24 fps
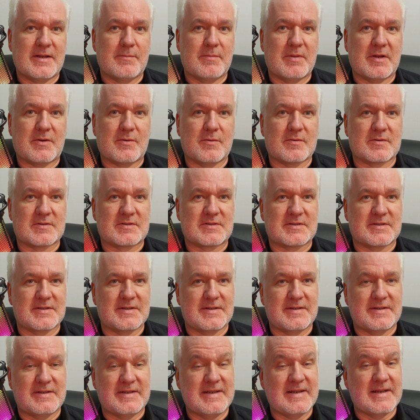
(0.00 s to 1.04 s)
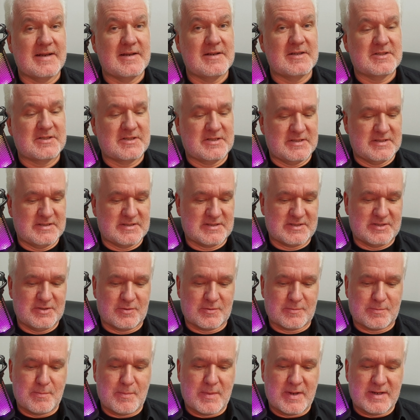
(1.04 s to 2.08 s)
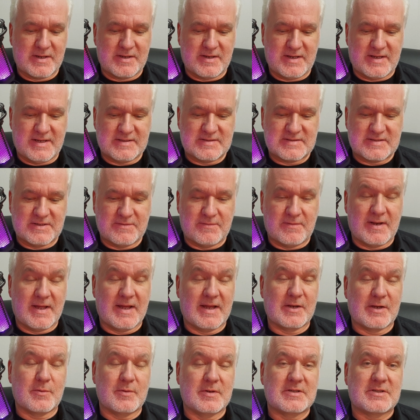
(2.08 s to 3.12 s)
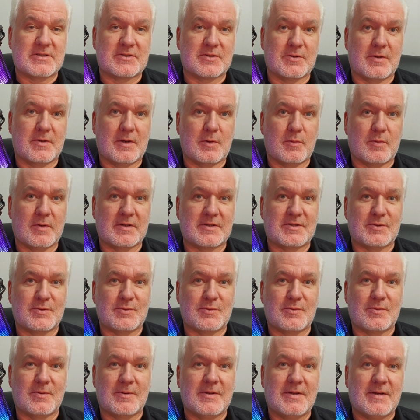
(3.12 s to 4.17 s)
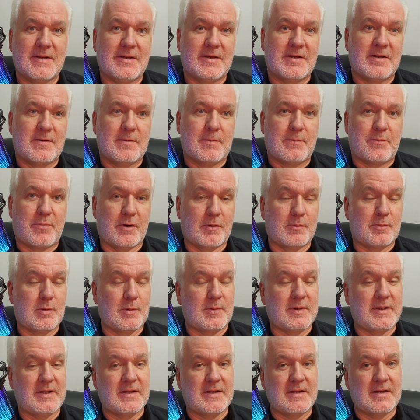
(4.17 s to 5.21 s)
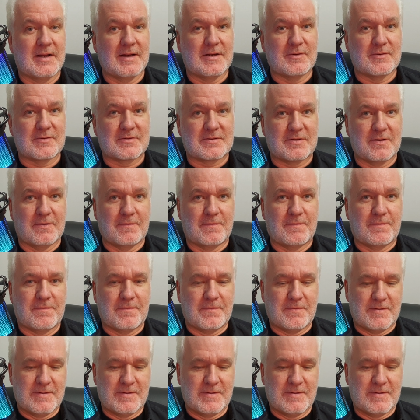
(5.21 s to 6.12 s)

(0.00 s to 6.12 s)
because English is not my native language, so I will do probably a lot of